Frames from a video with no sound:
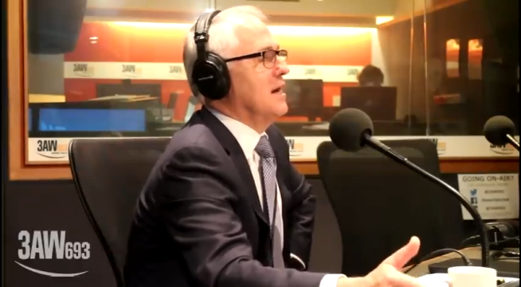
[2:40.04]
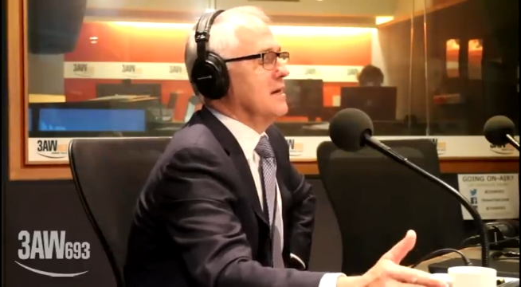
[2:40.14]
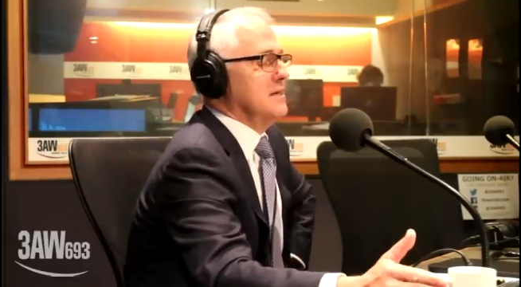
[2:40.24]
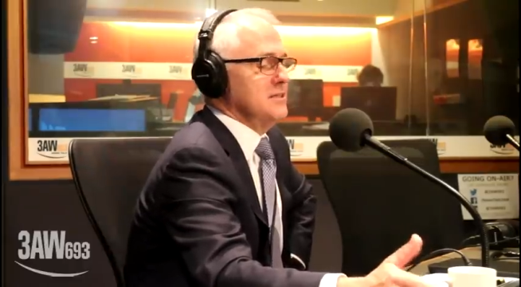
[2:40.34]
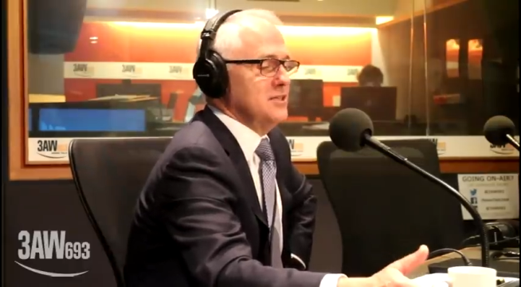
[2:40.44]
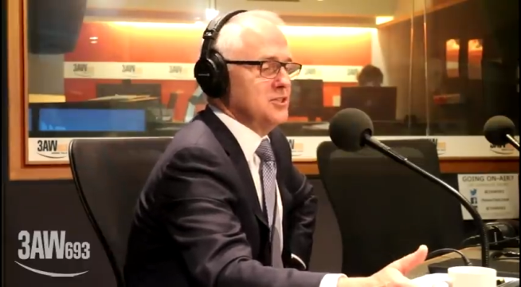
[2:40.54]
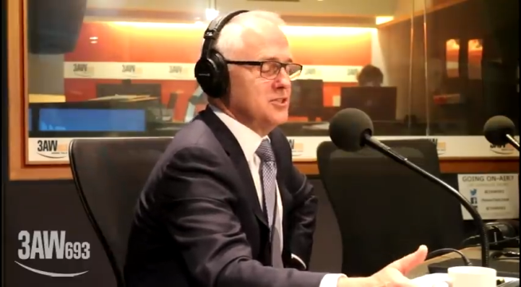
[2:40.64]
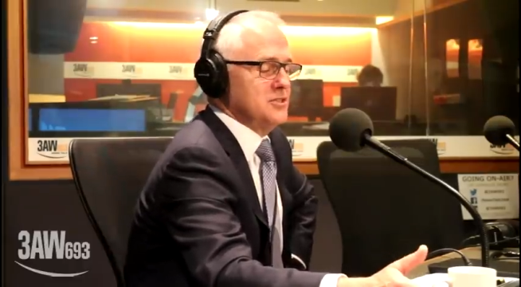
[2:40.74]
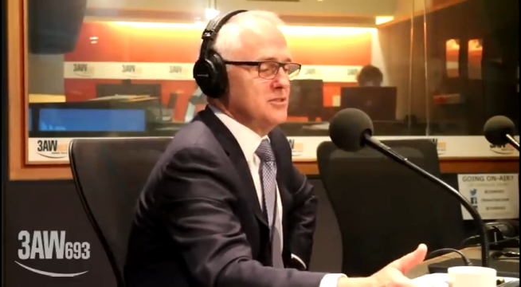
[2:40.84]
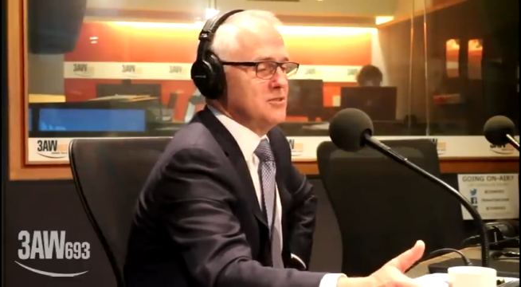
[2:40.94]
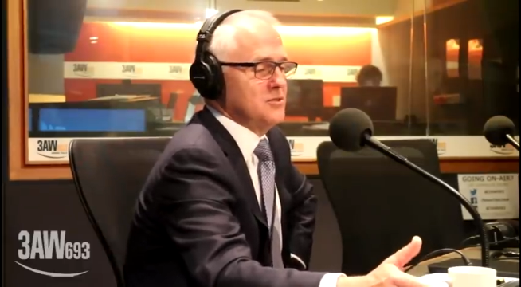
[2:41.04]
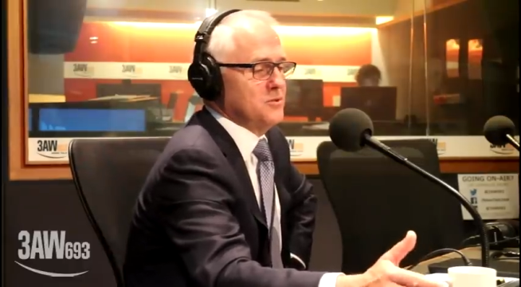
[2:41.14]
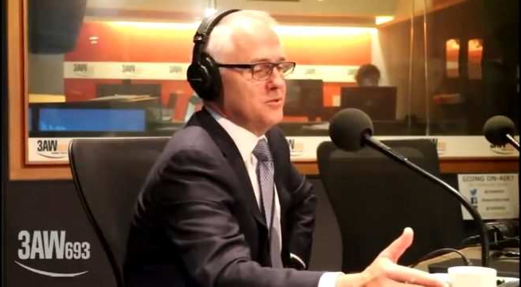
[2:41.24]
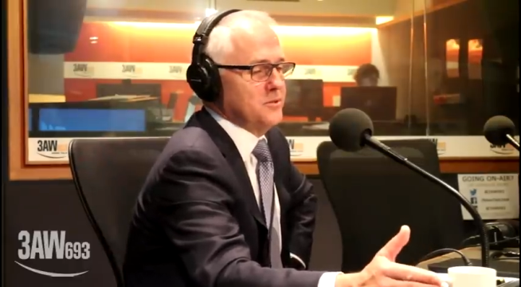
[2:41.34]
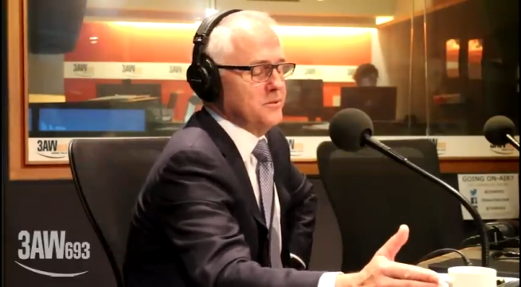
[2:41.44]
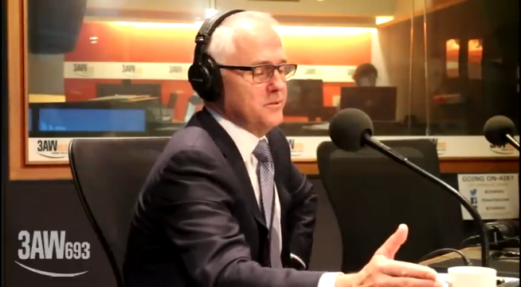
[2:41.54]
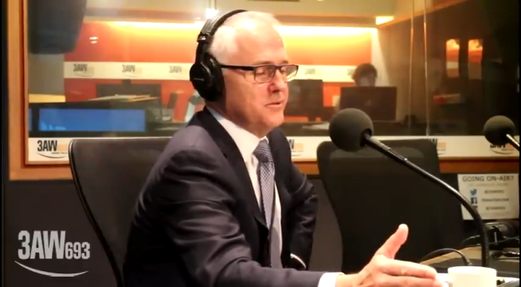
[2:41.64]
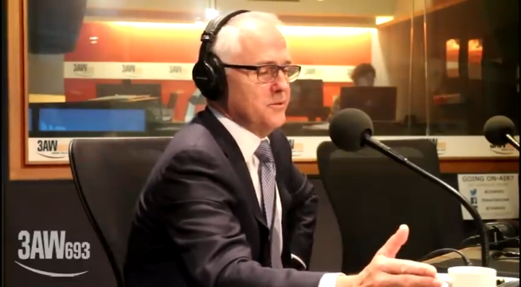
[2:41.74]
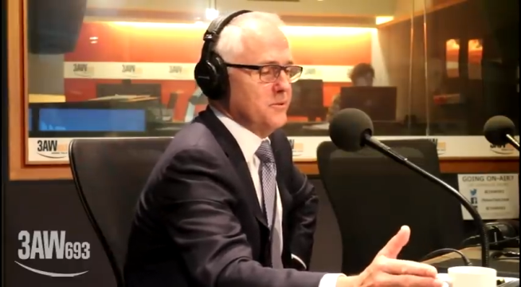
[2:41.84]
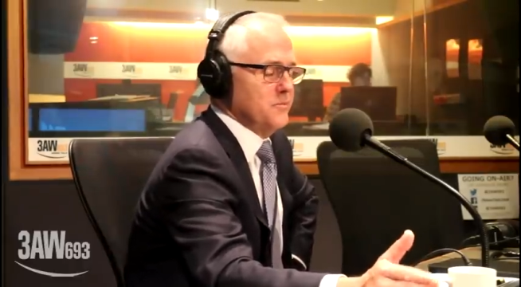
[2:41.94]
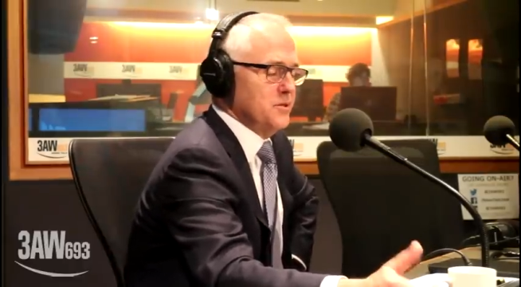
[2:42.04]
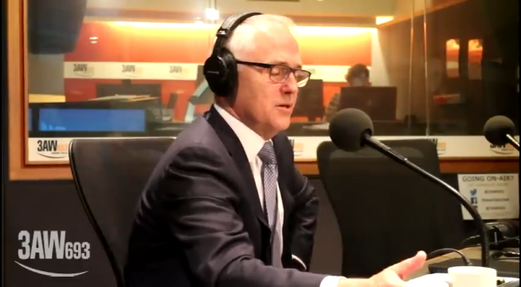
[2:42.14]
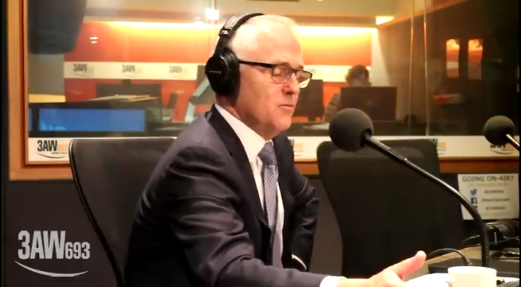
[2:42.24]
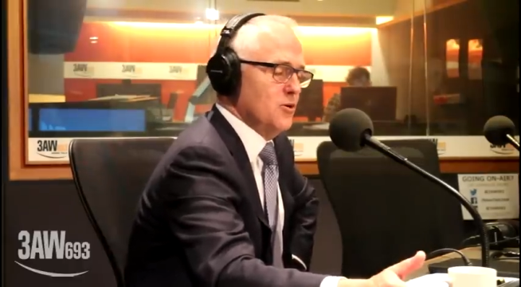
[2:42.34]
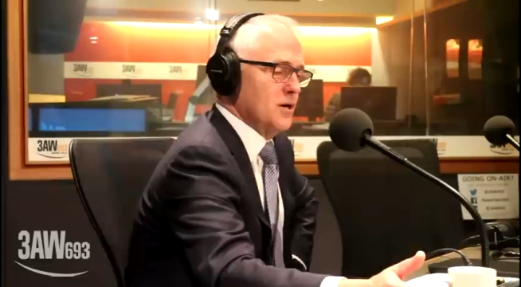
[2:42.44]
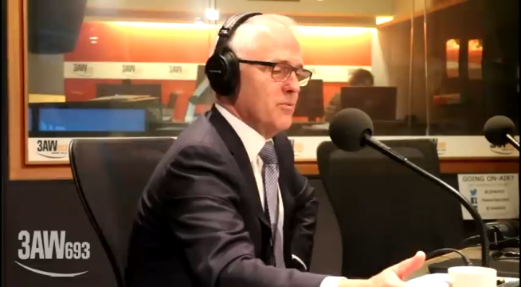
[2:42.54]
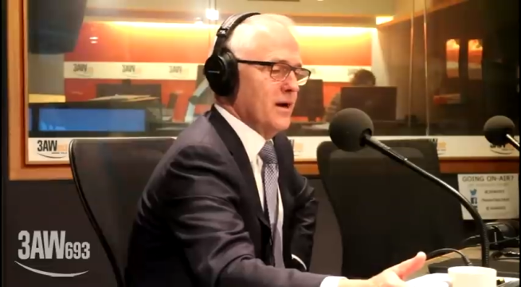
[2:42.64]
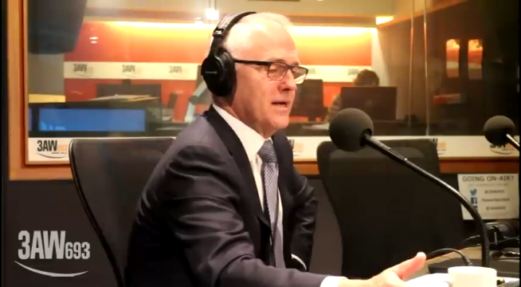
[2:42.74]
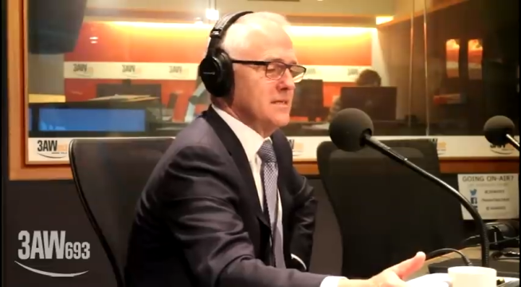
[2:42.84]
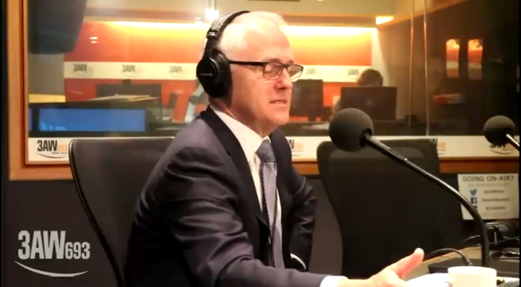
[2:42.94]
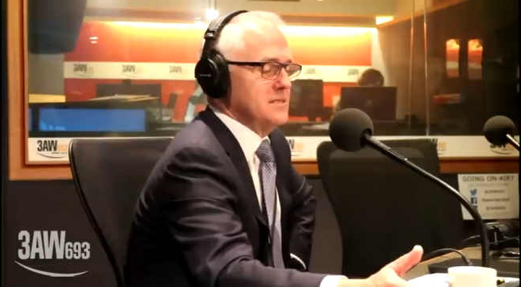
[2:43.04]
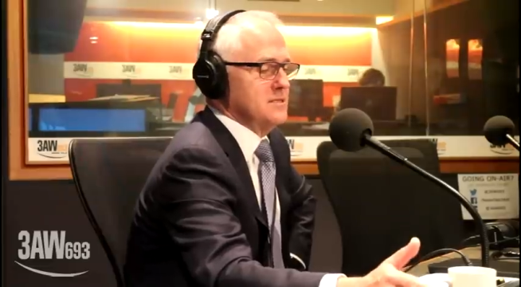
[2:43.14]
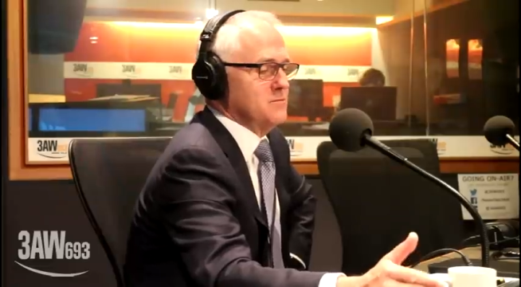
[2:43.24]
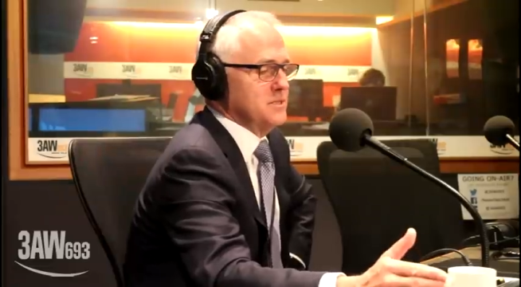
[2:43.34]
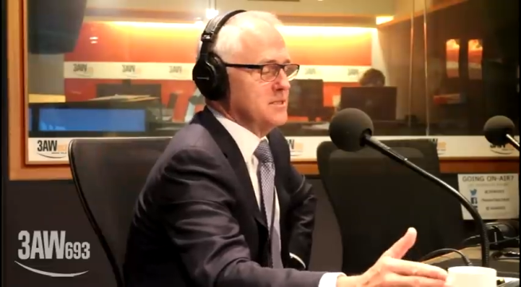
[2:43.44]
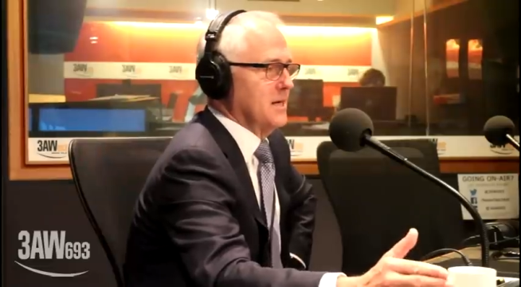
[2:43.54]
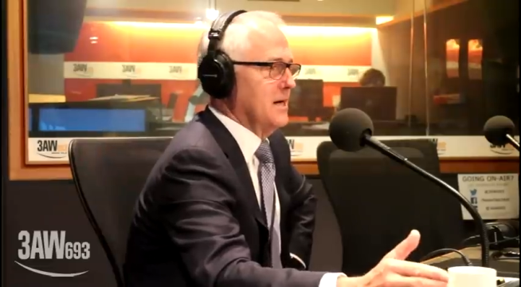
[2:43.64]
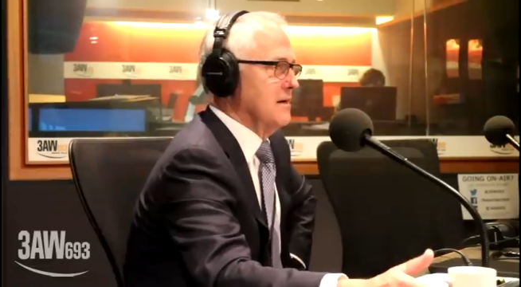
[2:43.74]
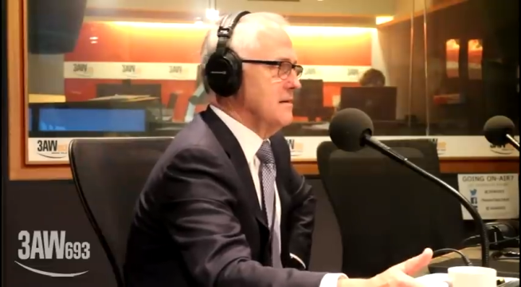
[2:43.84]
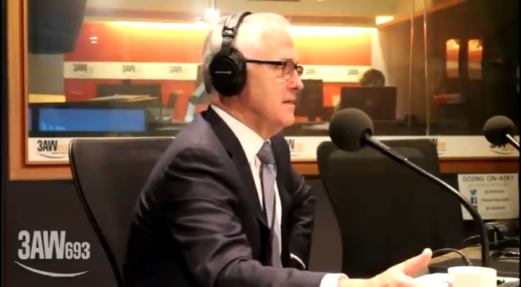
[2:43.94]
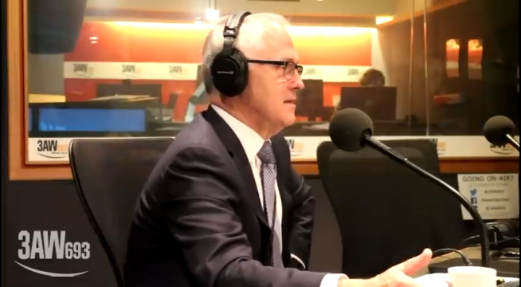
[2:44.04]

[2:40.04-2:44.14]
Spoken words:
conditions or work practices which are